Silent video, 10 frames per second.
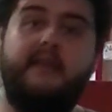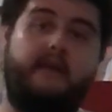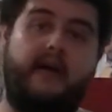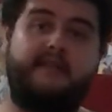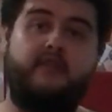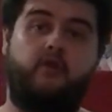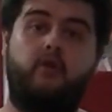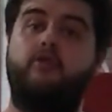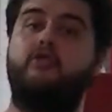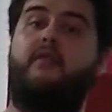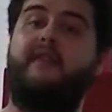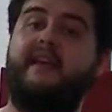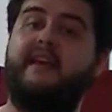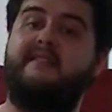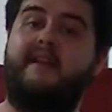As I told you, it's not the
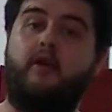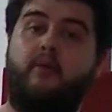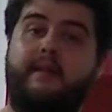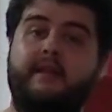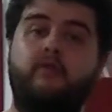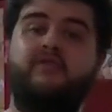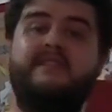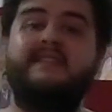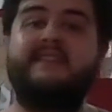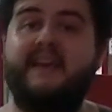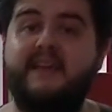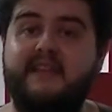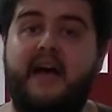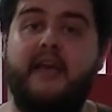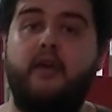case that I normally use. This
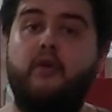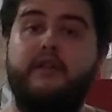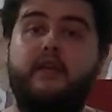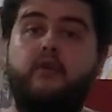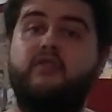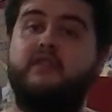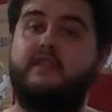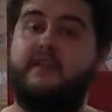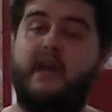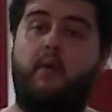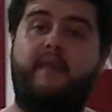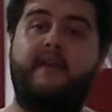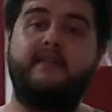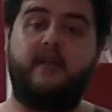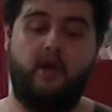case, I only use it
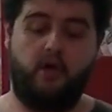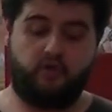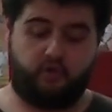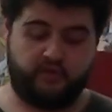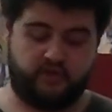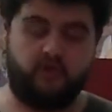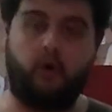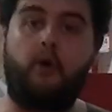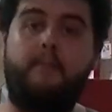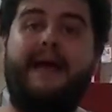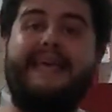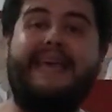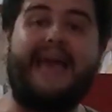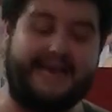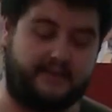nowadays to store my
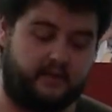gags.